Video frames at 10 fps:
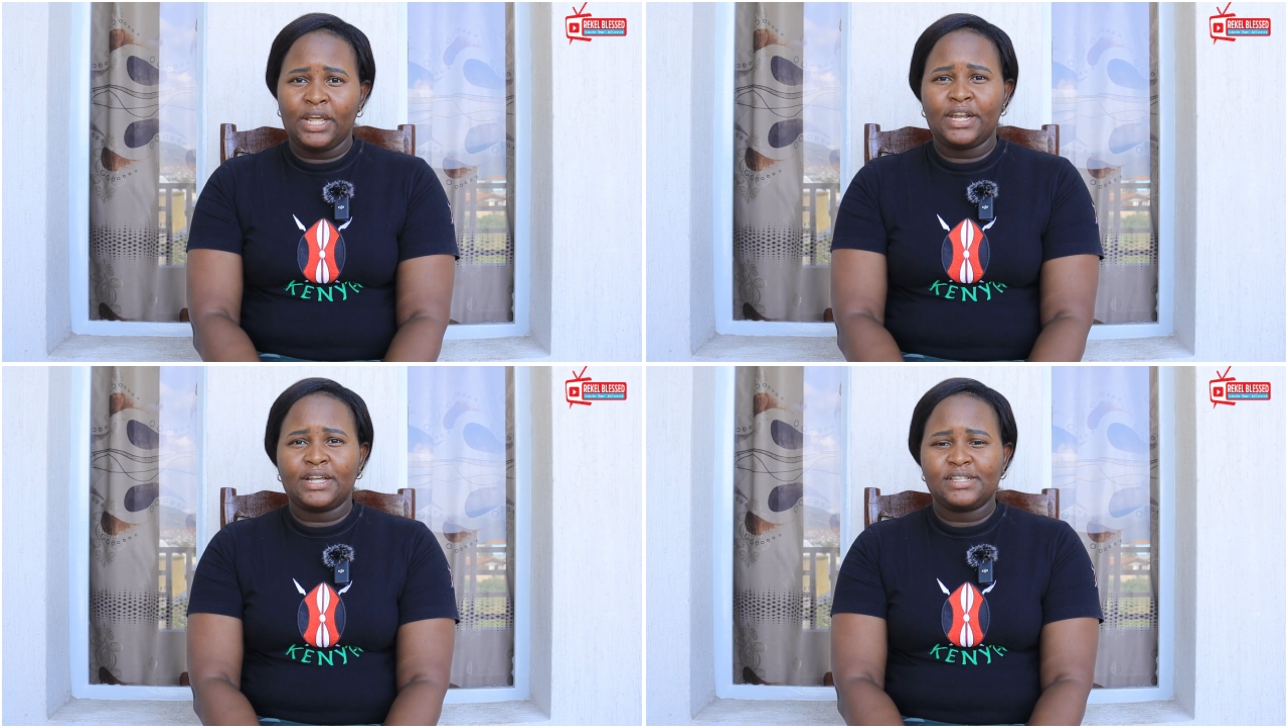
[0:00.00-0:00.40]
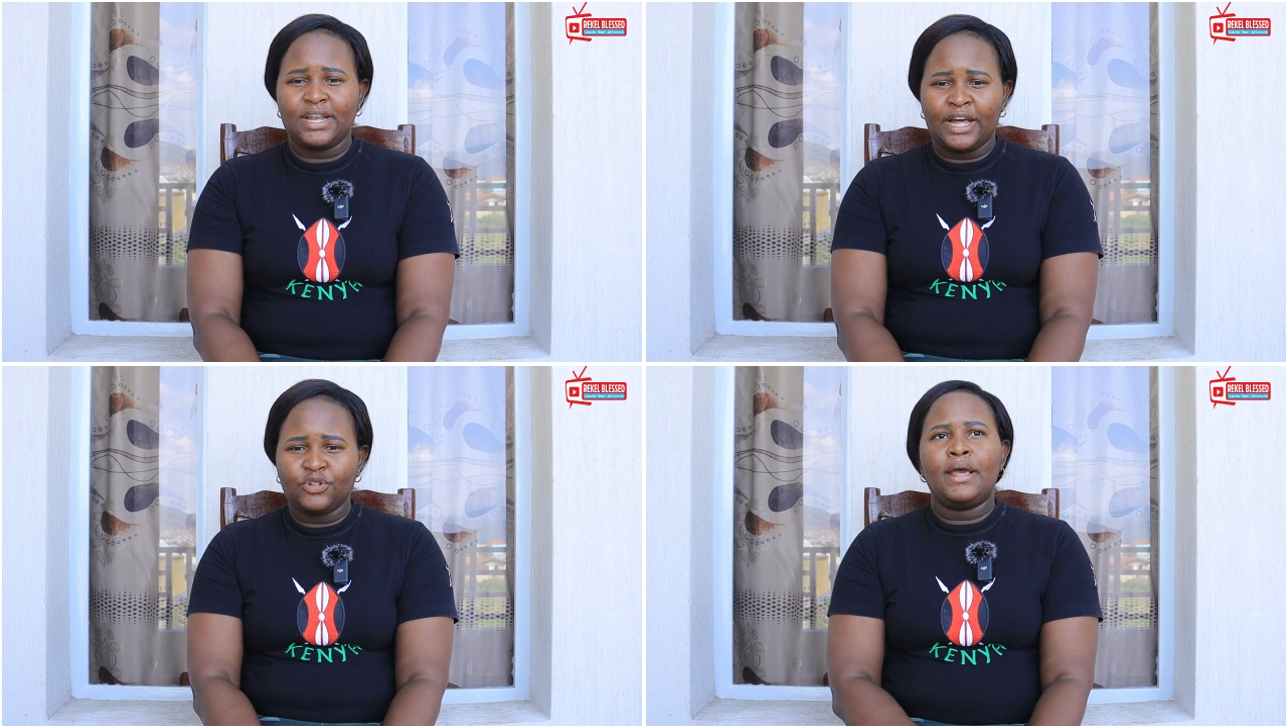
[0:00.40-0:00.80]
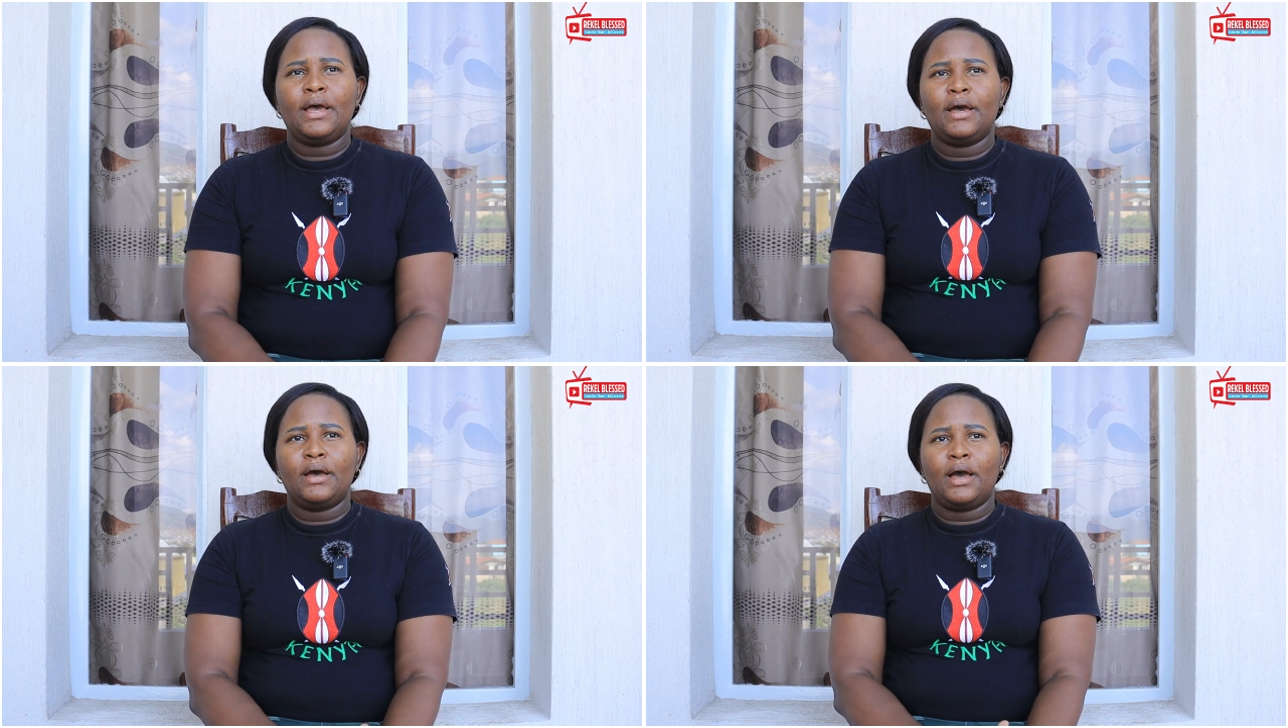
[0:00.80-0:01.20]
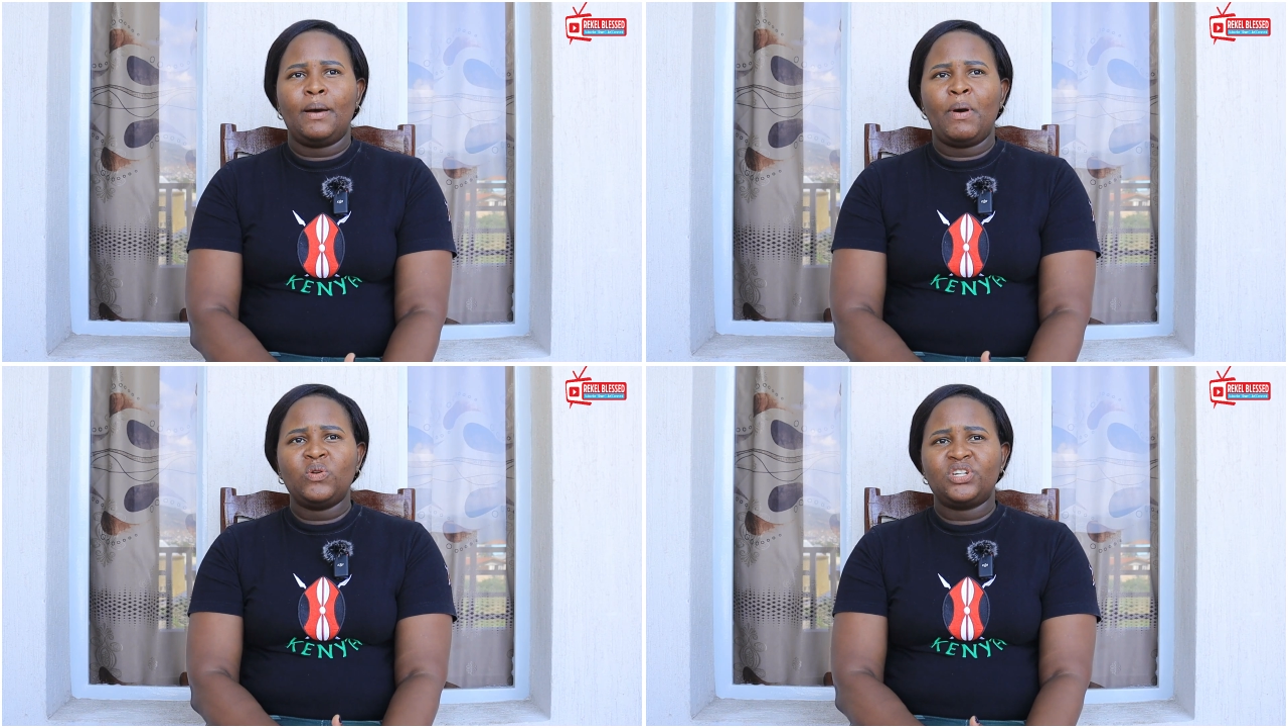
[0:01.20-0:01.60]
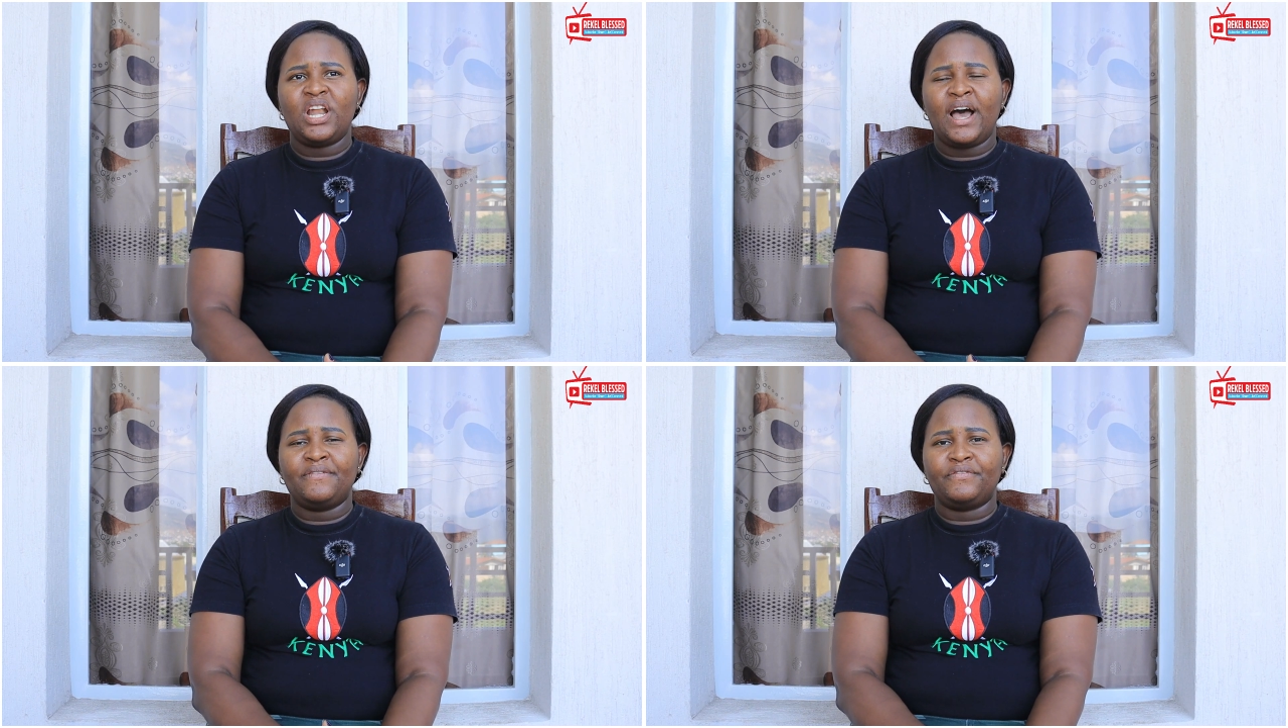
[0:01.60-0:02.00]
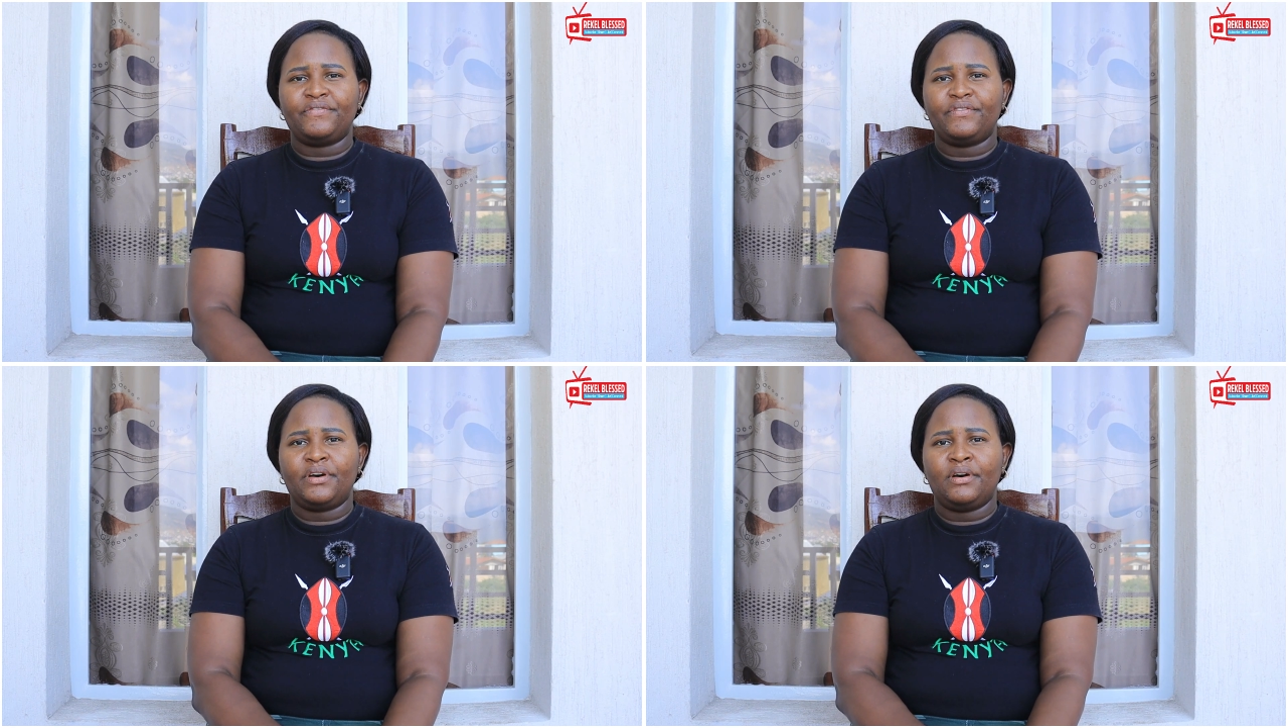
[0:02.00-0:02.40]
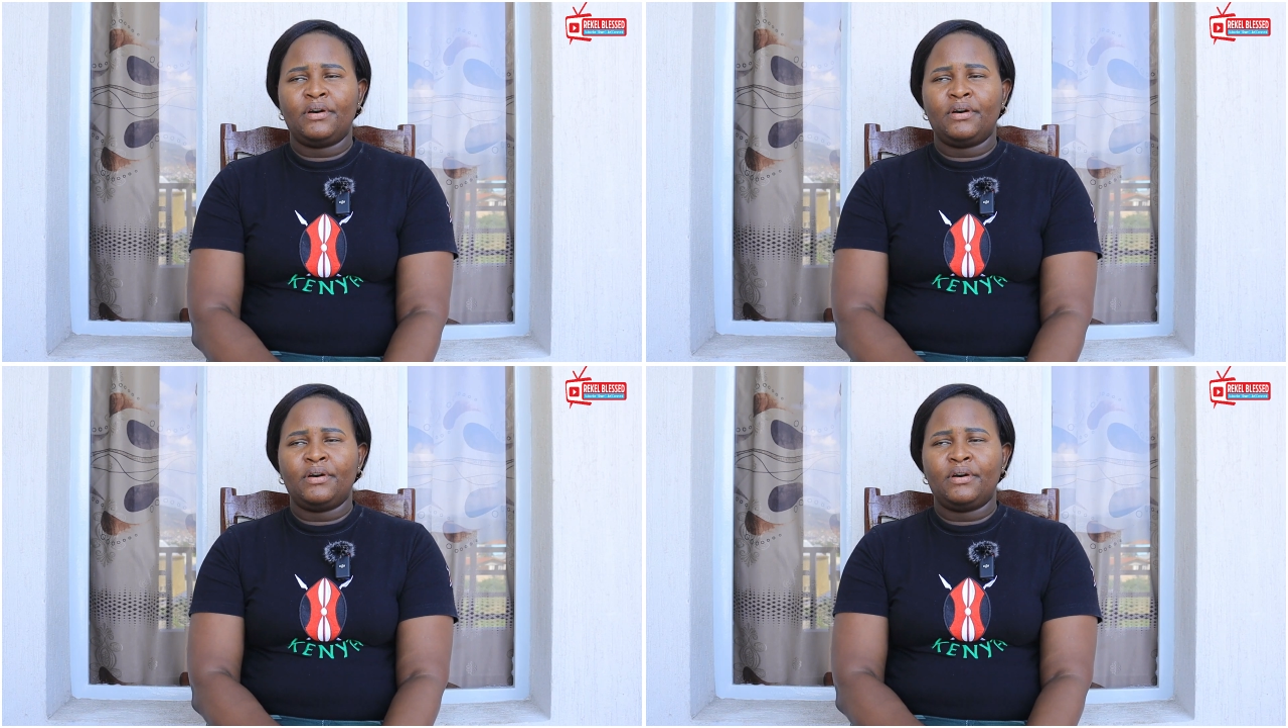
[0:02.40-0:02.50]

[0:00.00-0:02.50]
Let us learn about love.